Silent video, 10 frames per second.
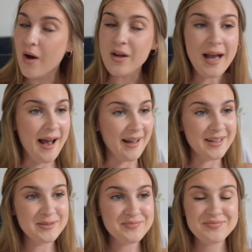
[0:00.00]

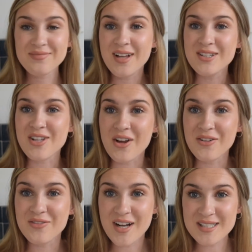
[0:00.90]
Okay, so
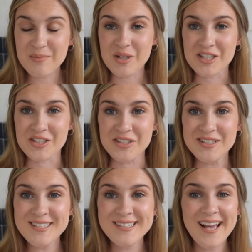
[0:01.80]
first
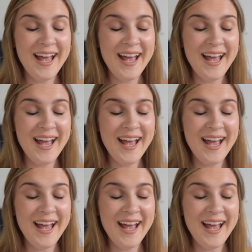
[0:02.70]
impressions